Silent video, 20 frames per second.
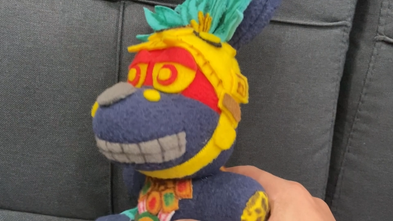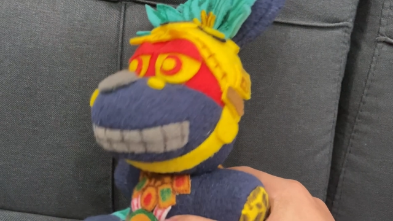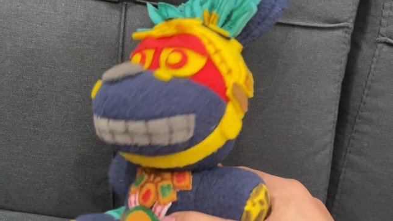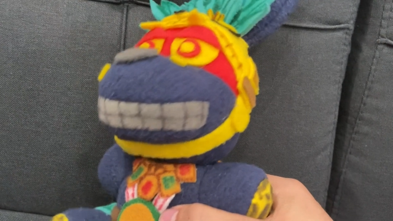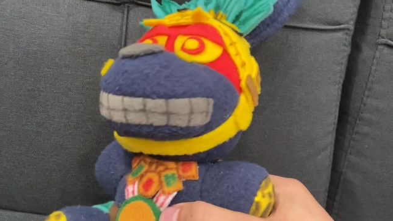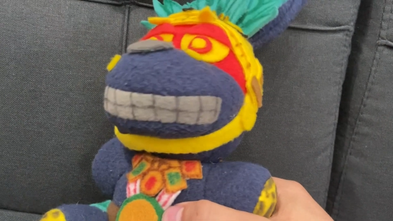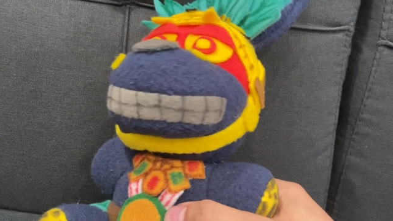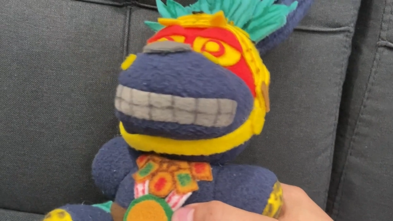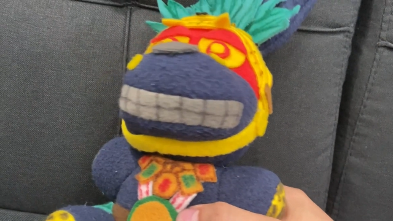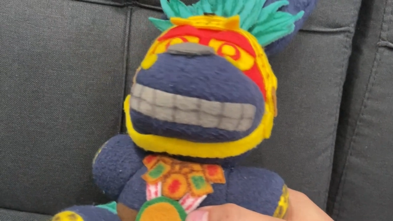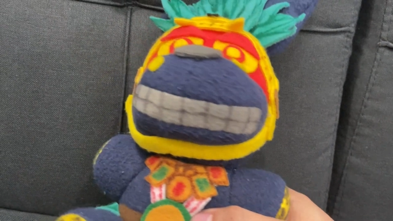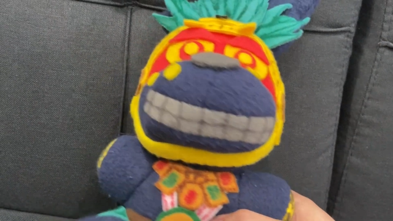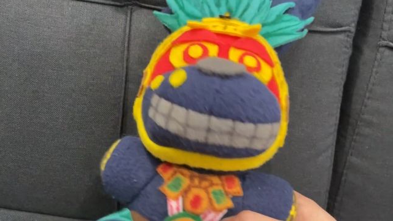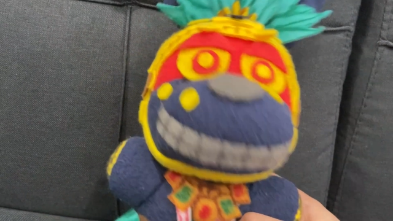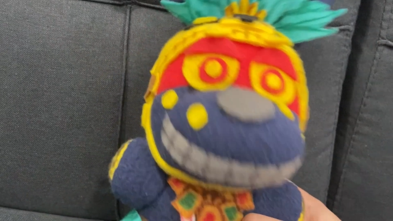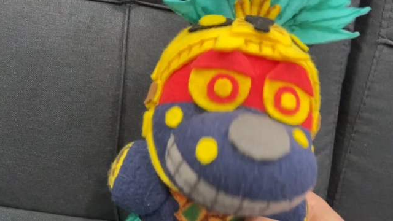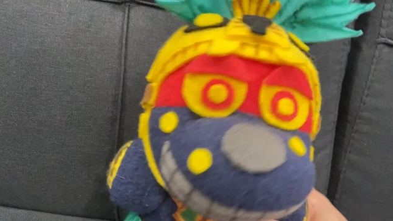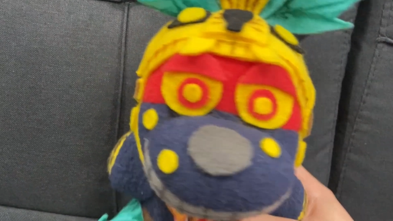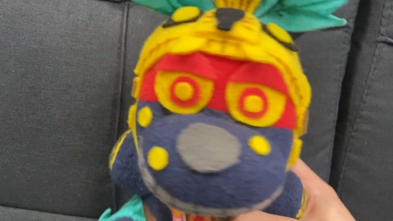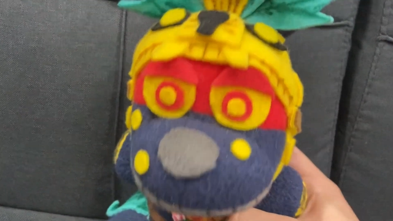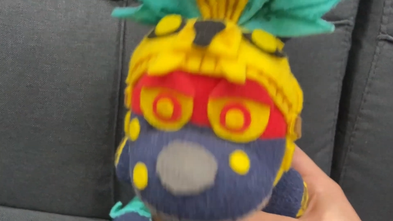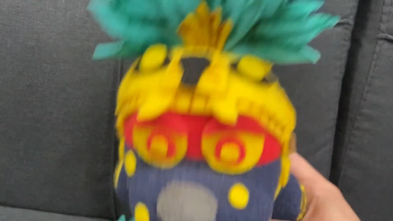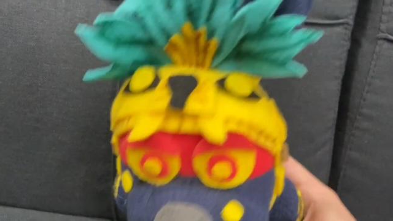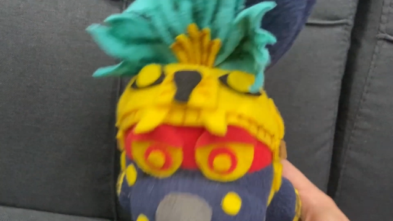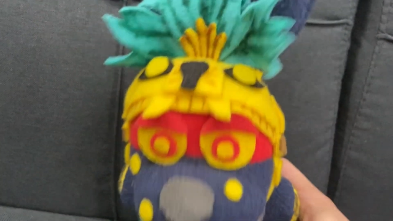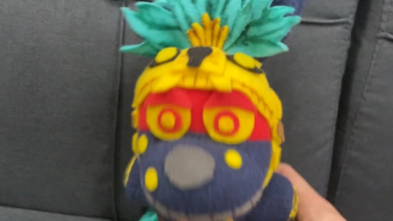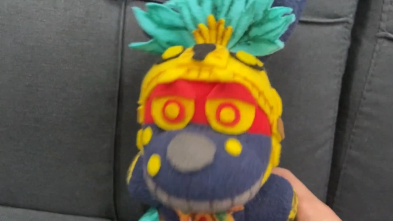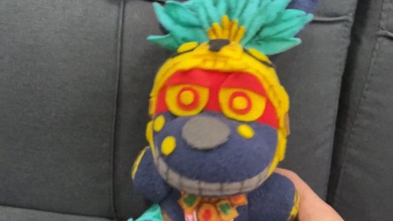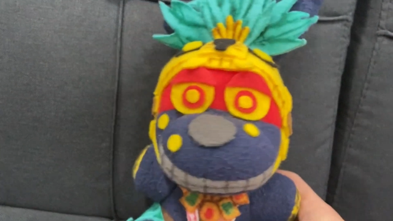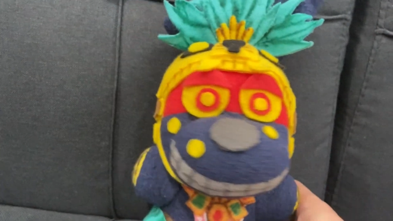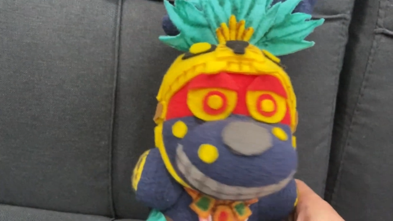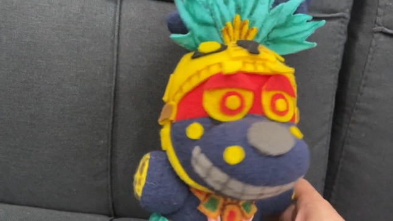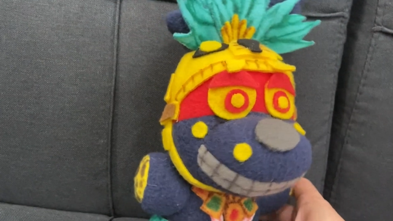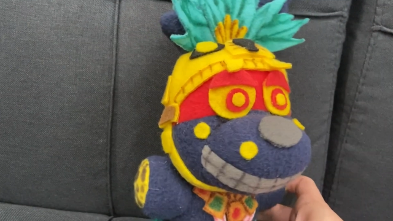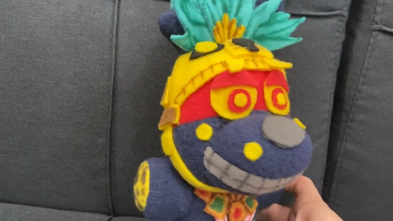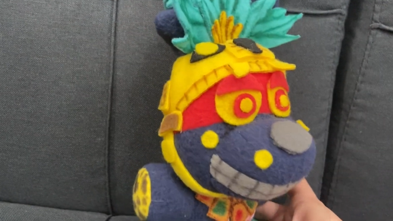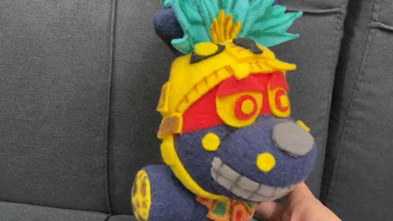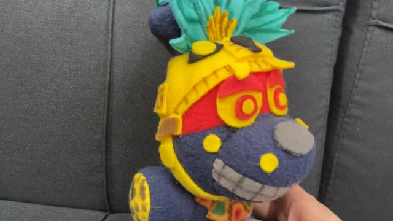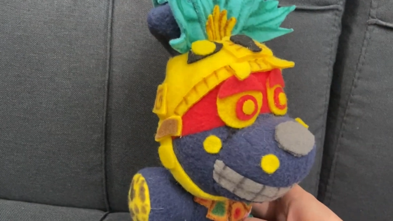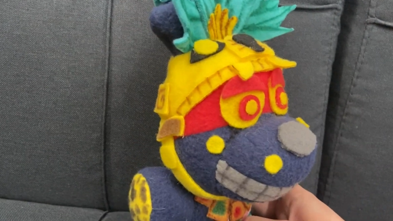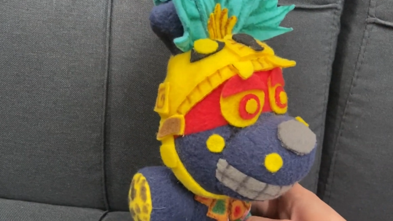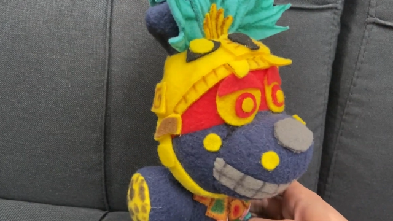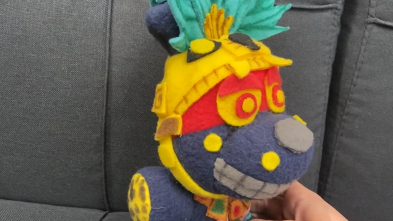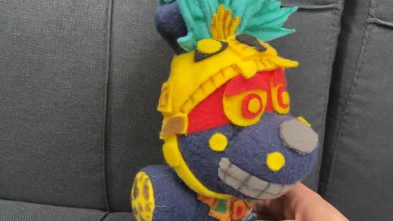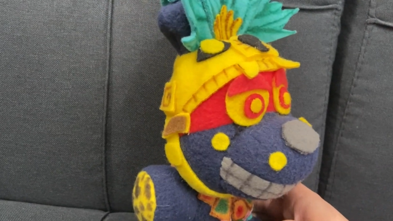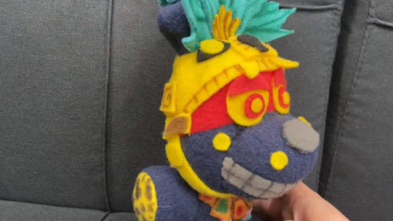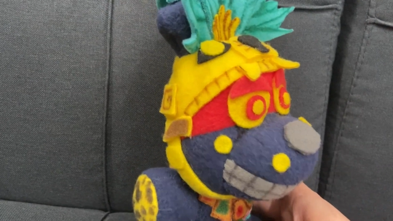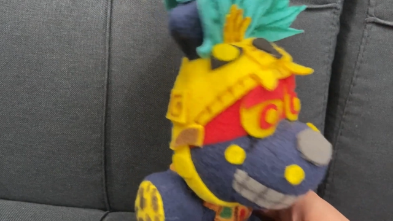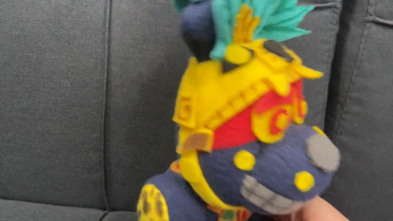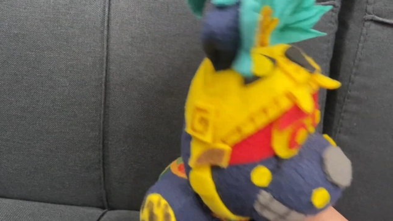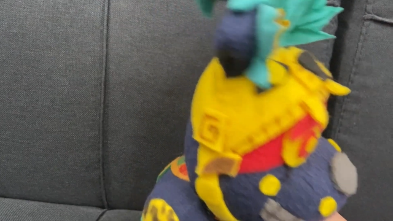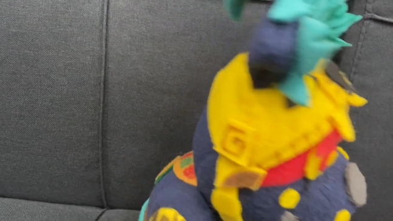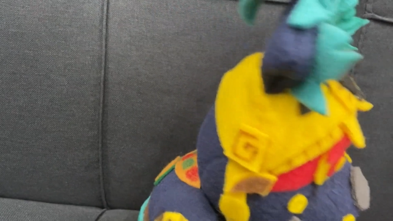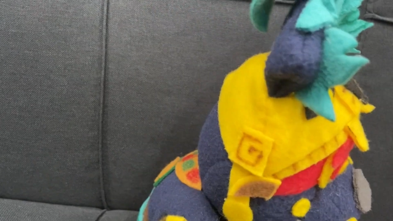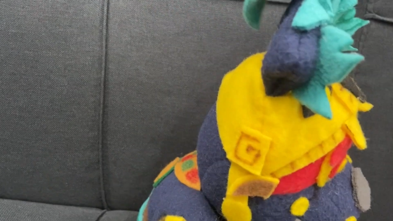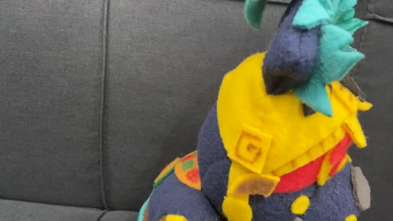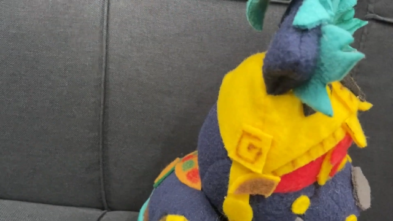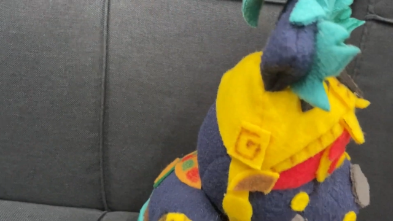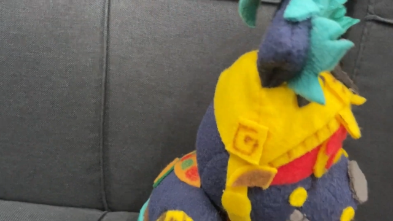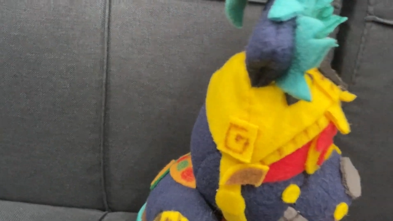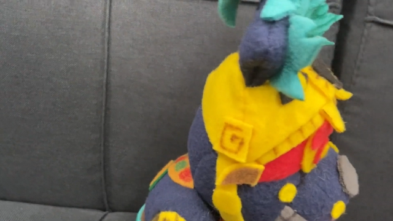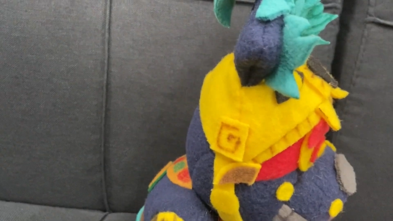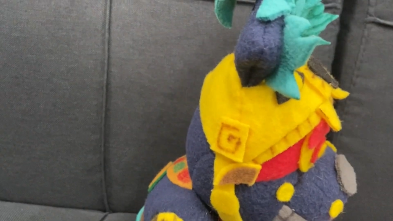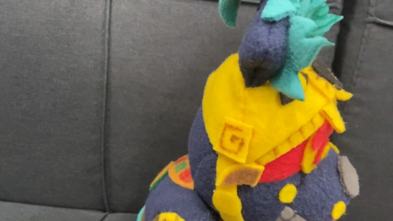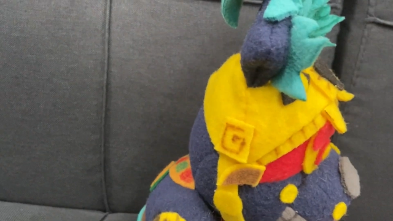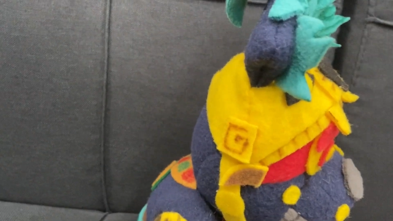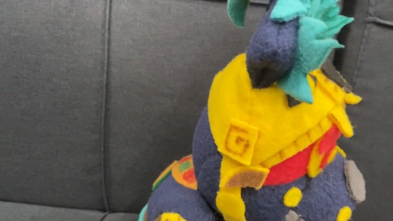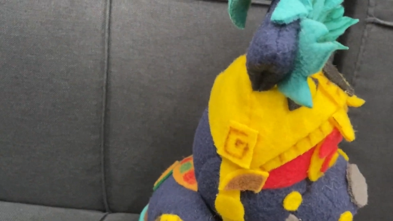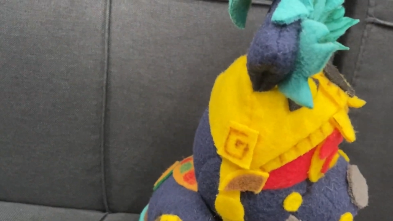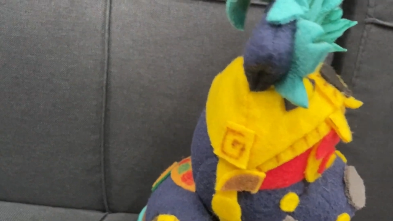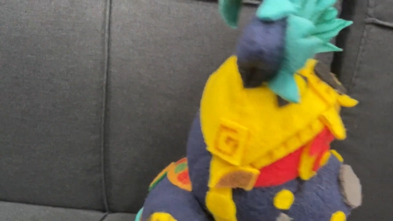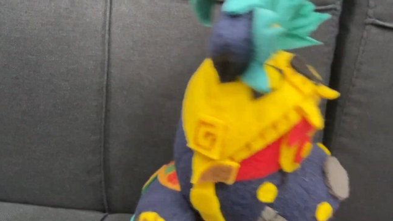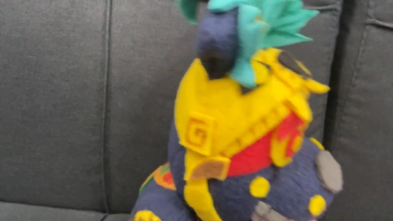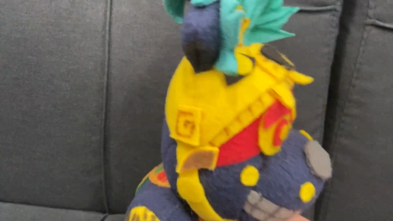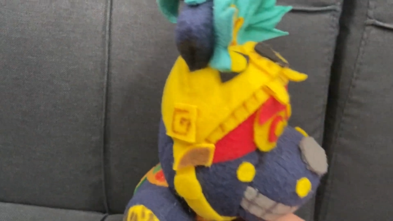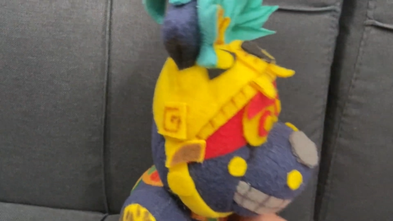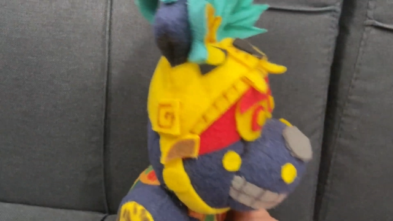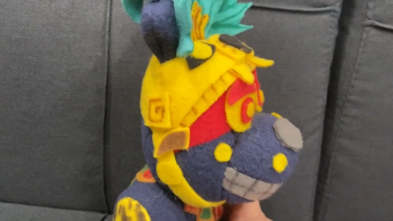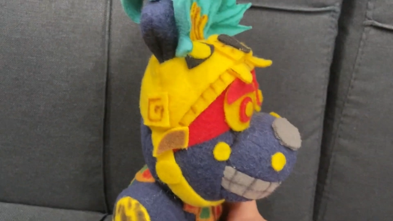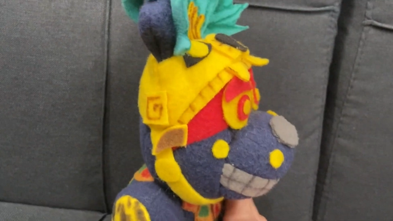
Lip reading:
Nobody's mouth can be seen.